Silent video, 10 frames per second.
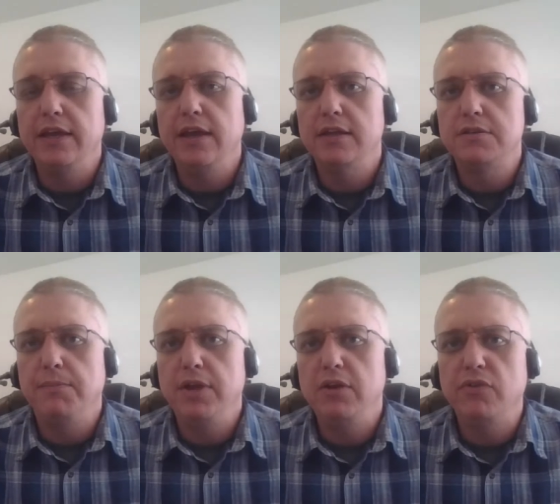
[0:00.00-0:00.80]
It's a
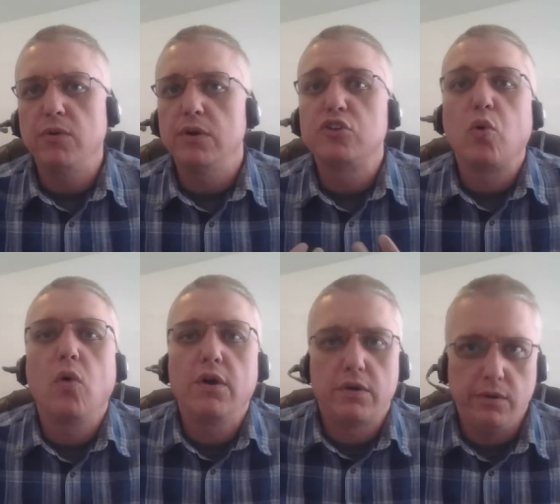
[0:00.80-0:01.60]
bit of a
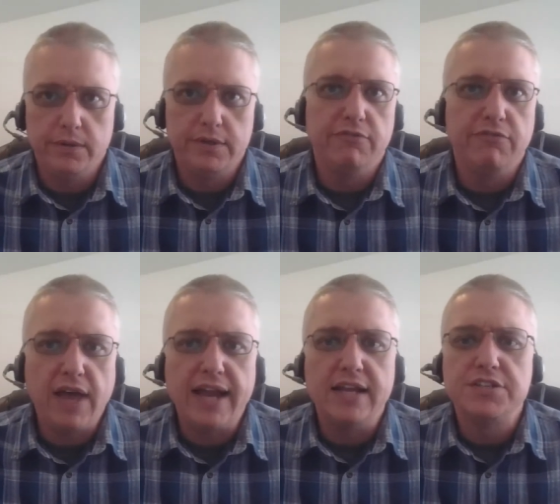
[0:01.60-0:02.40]
rhetorical
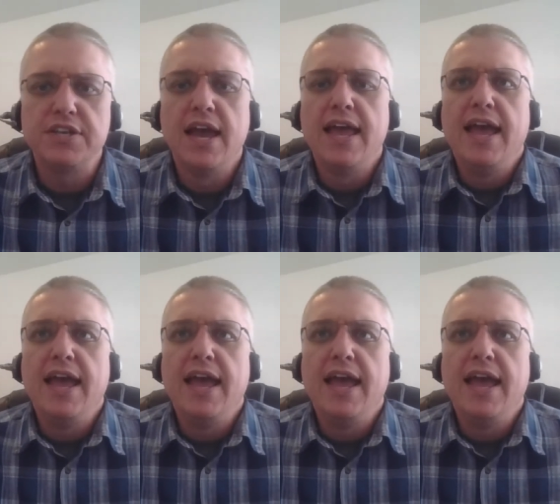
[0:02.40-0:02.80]
device.